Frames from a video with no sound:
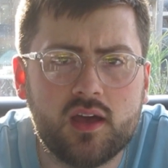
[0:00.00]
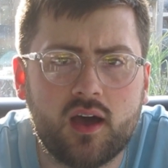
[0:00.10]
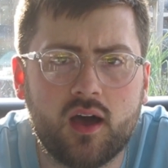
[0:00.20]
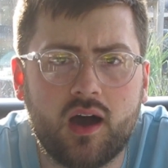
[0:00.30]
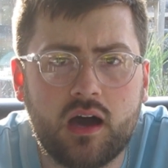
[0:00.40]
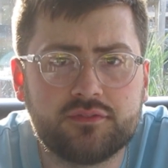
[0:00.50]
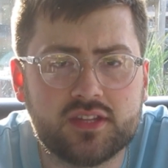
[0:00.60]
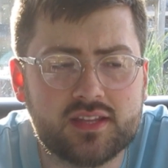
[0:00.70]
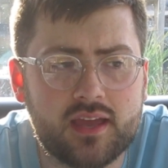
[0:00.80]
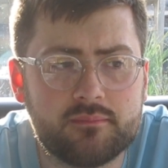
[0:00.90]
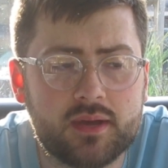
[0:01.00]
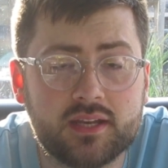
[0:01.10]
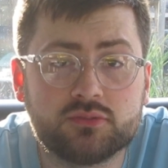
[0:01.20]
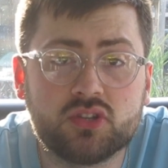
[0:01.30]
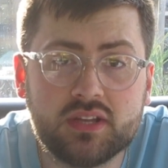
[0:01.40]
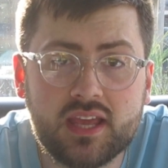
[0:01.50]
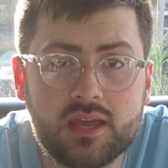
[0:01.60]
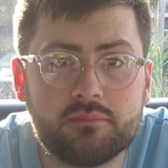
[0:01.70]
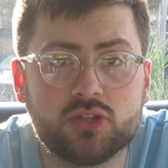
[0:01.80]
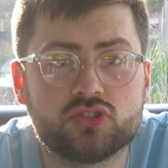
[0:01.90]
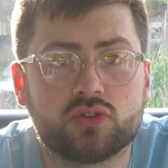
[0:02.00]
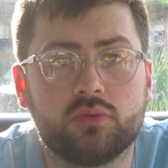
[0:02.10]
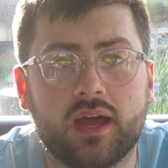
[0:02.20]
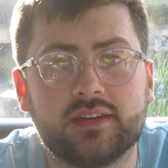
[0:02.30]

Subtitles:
after the game, and it was only him and Jackal